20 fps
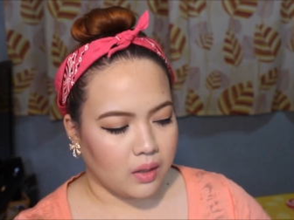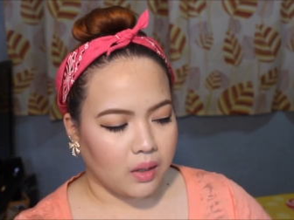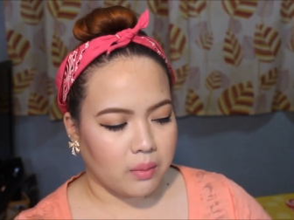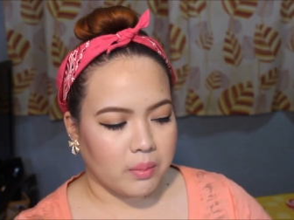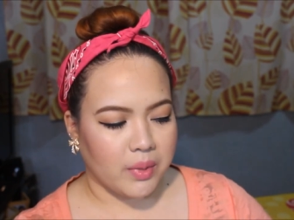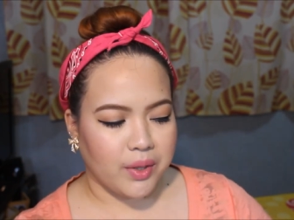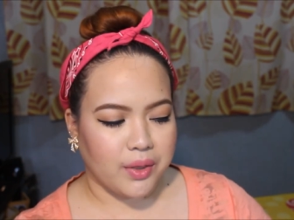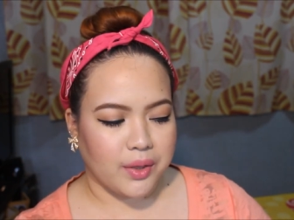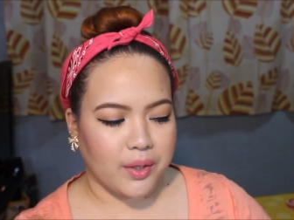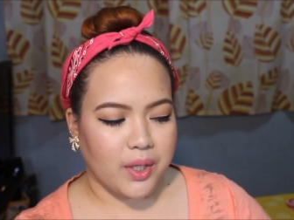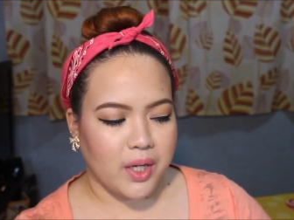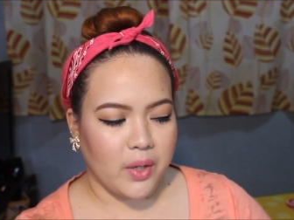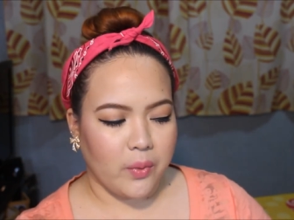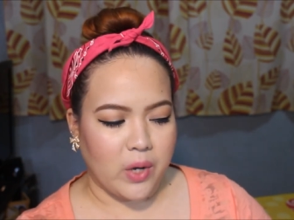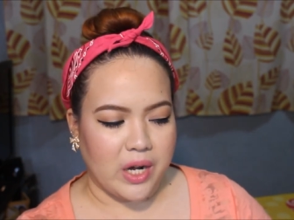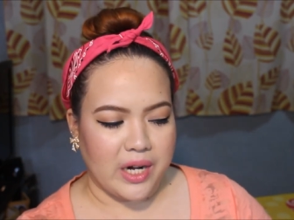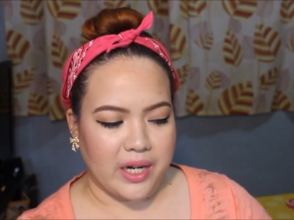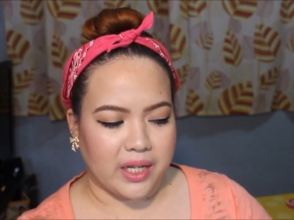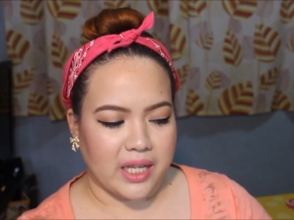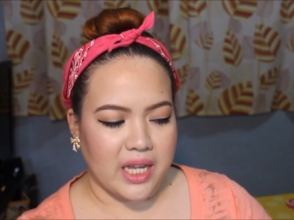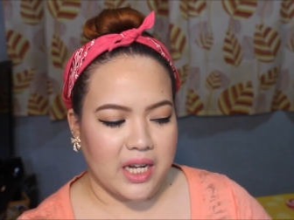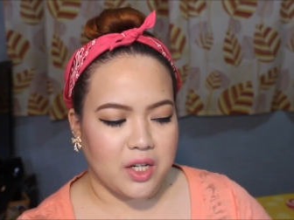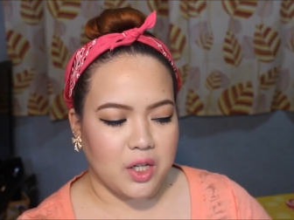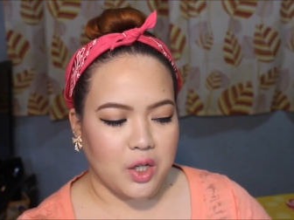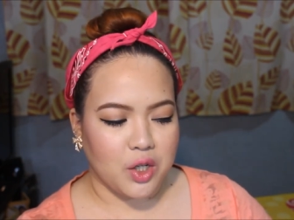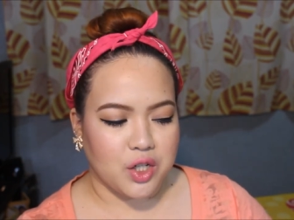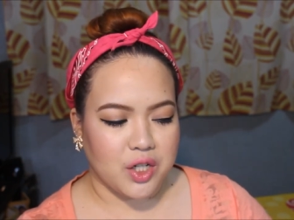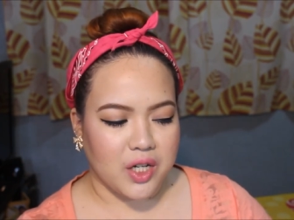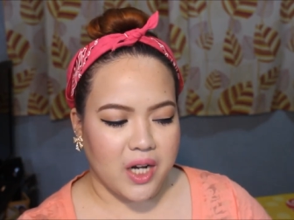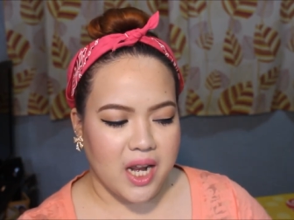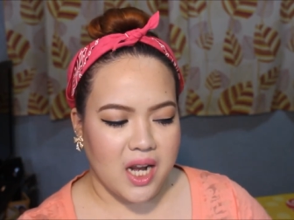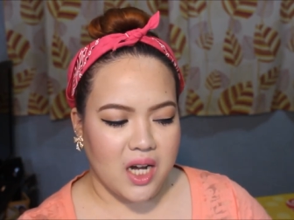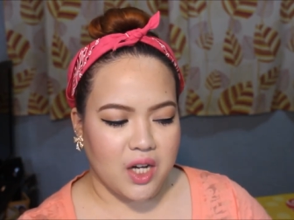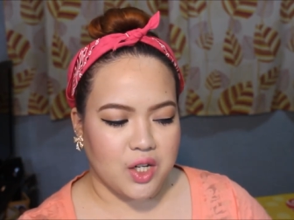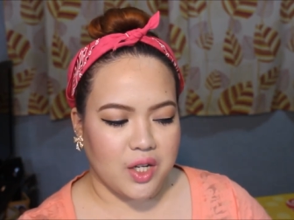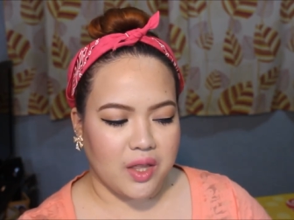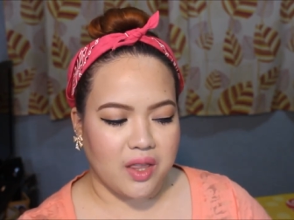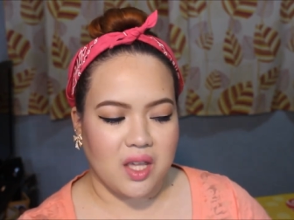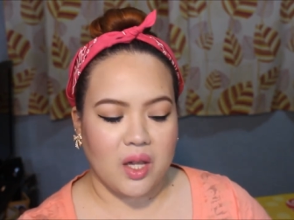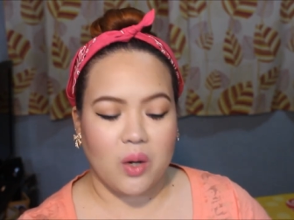Number 31. Can you
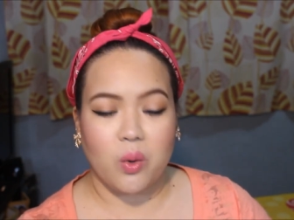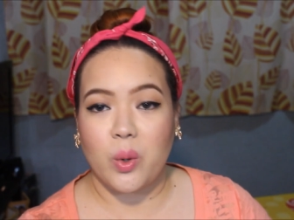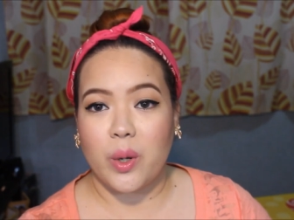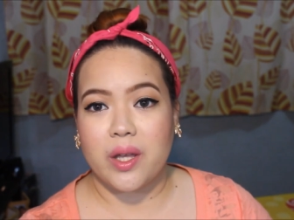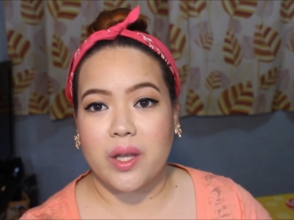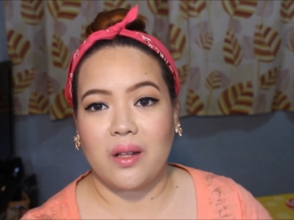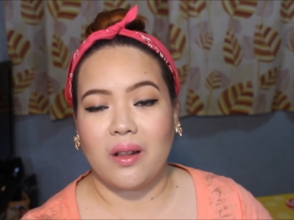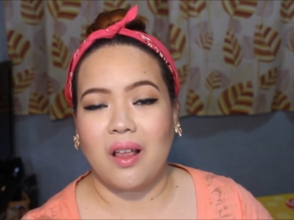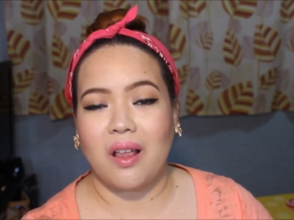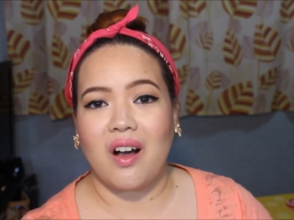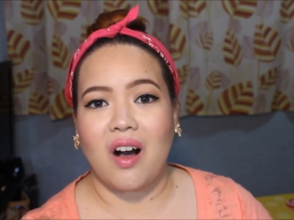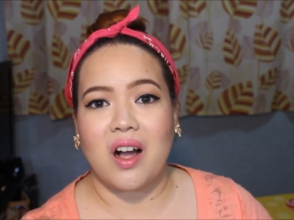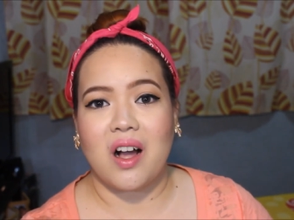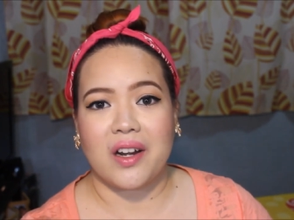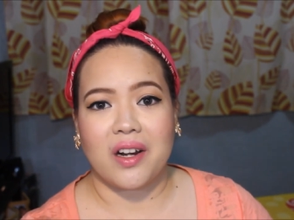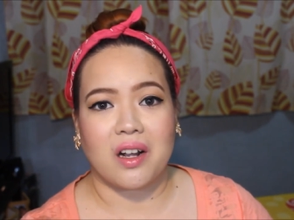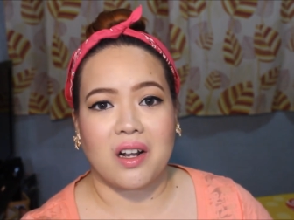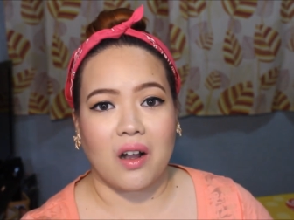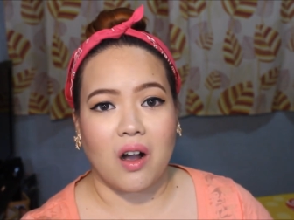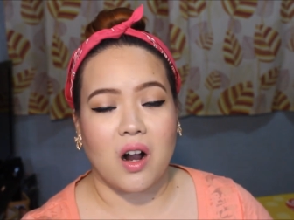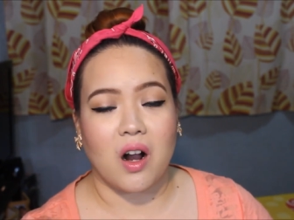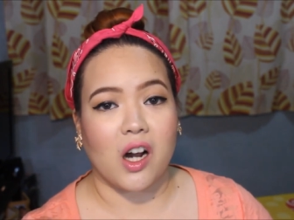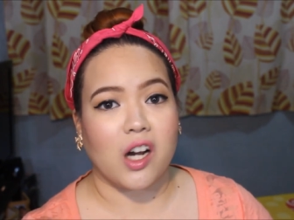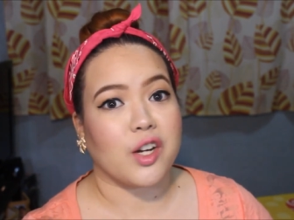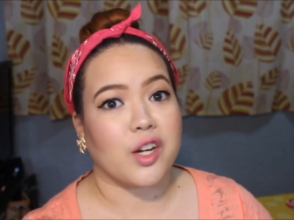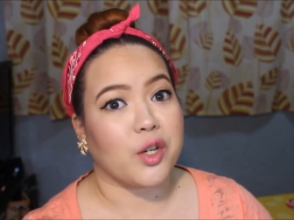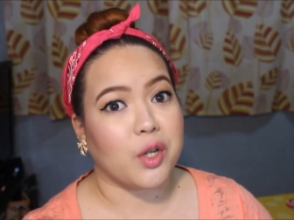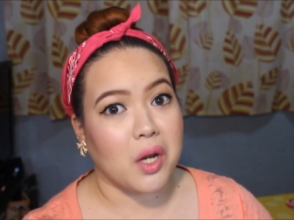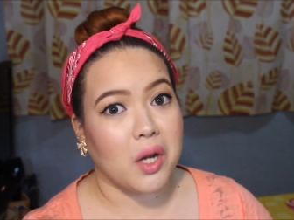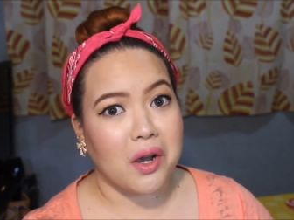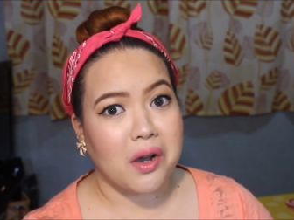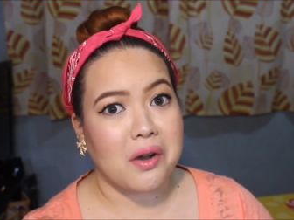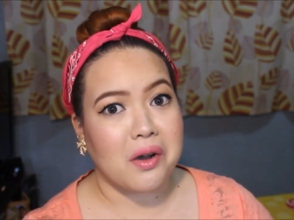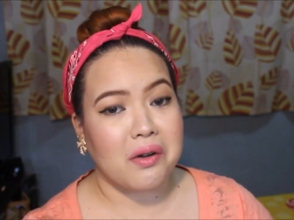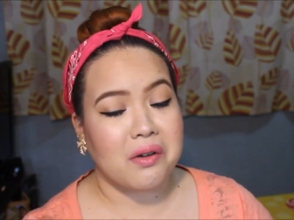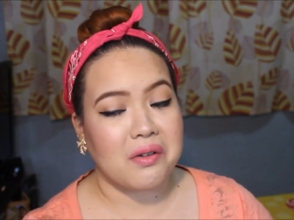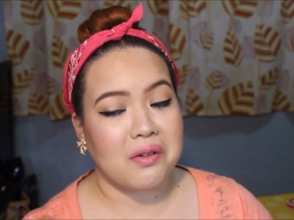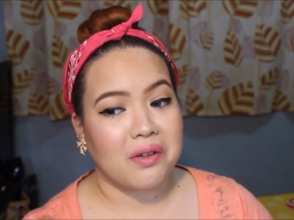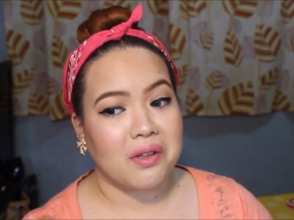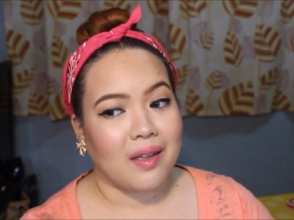change the oil on a car?
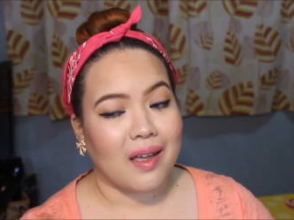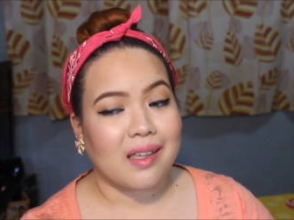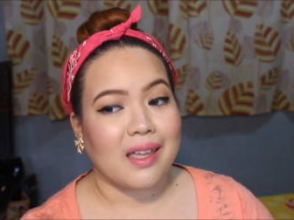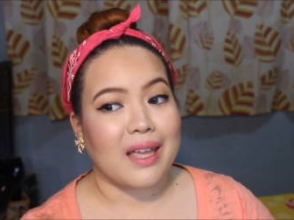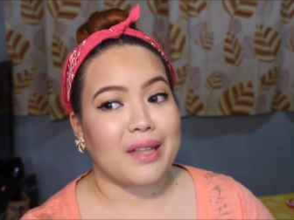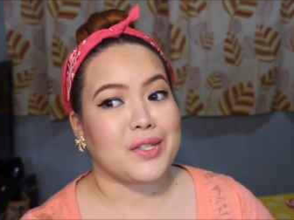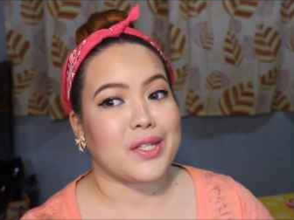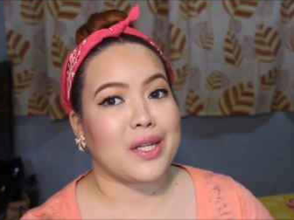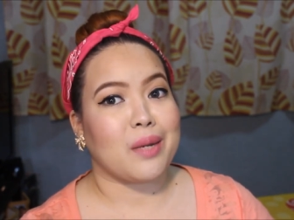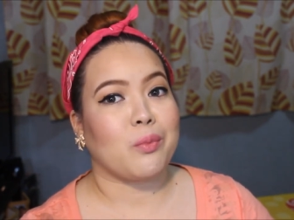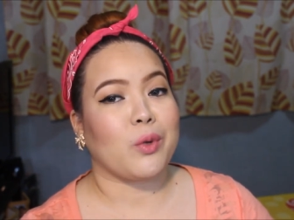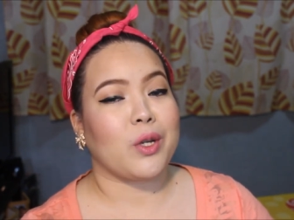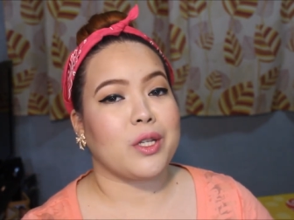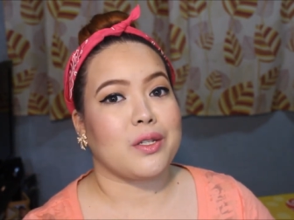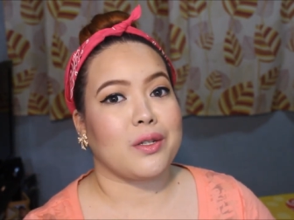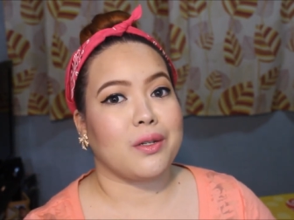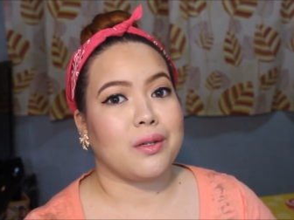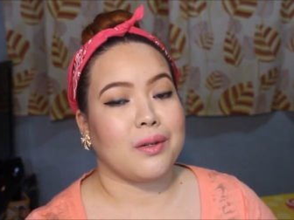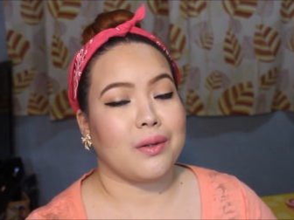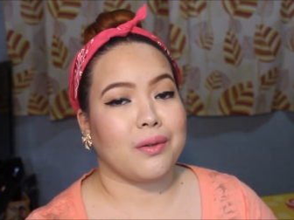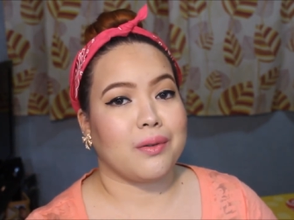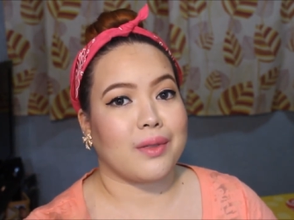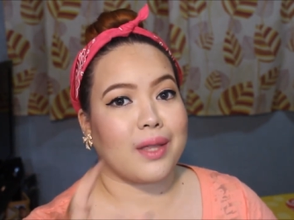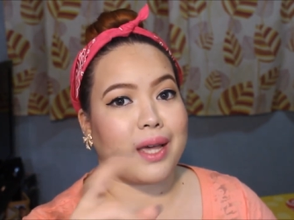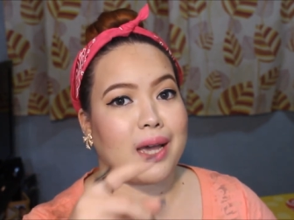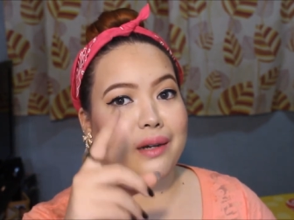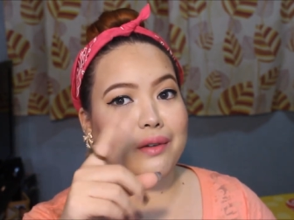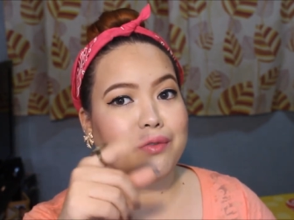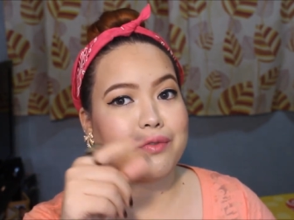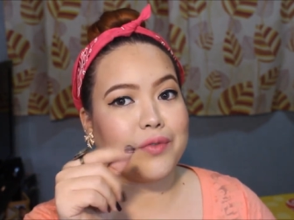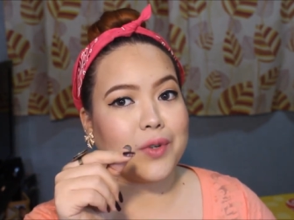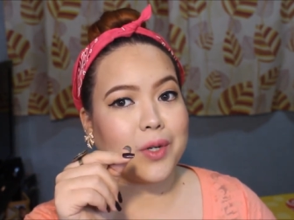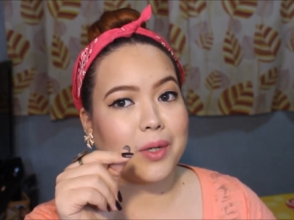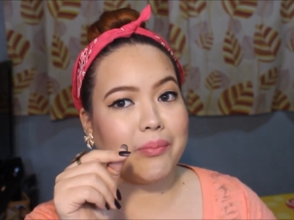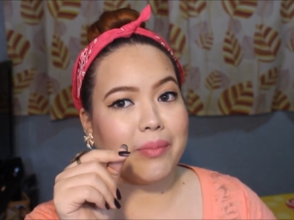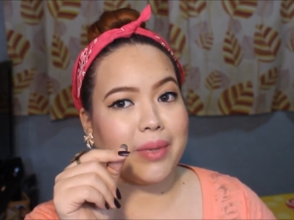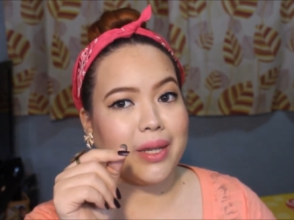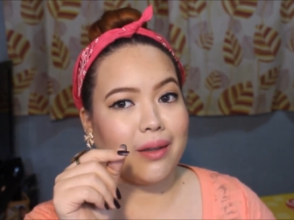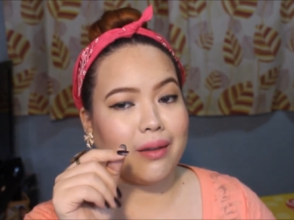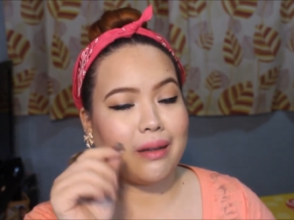No, I get someone to do that
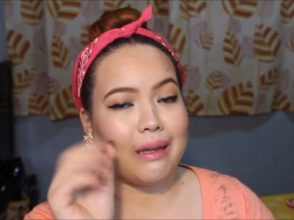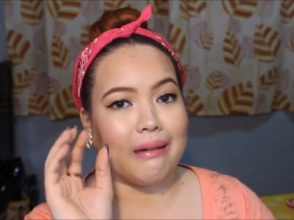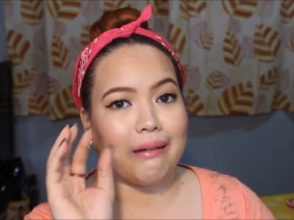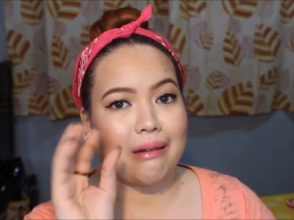for me.